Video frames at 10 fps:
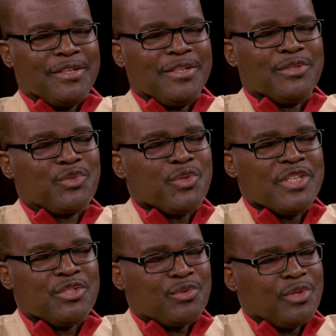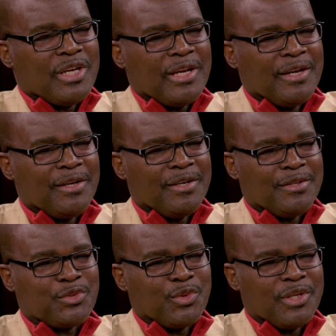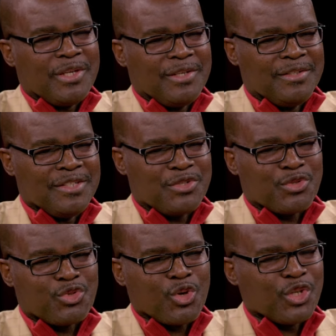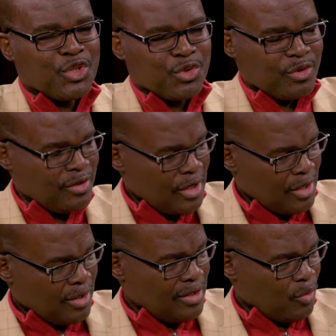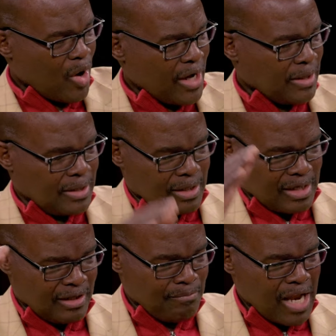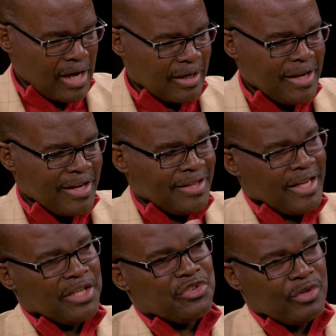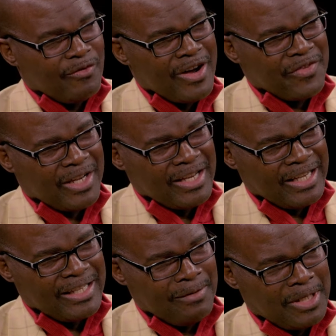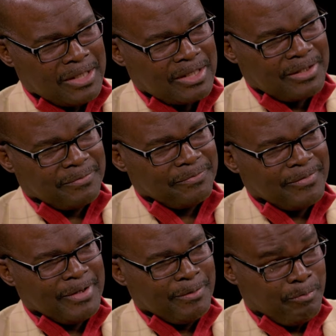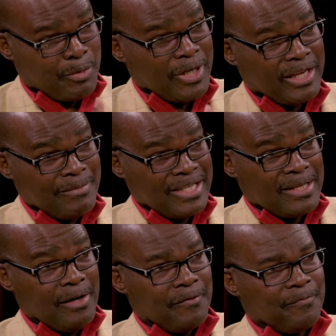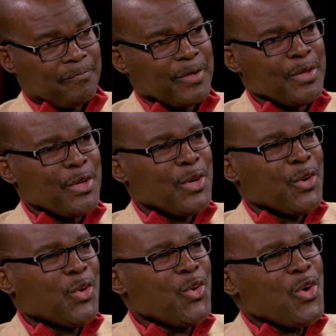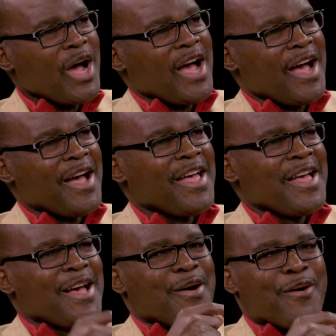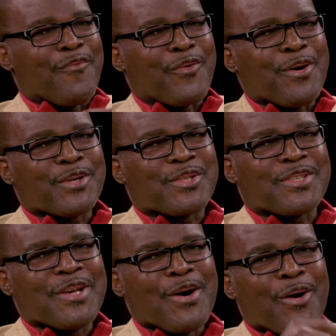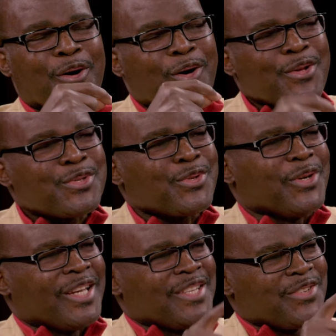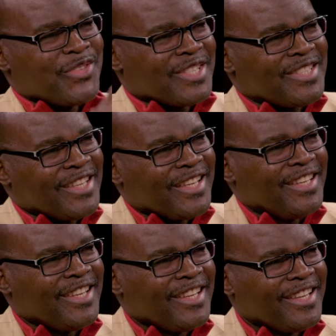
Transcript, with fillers: into this, uh, uh, this solitude, the white and the black, the entry of African academics, mm -hmm. people like mm-hmm. myself, mm-hmm. who are, of course, also interested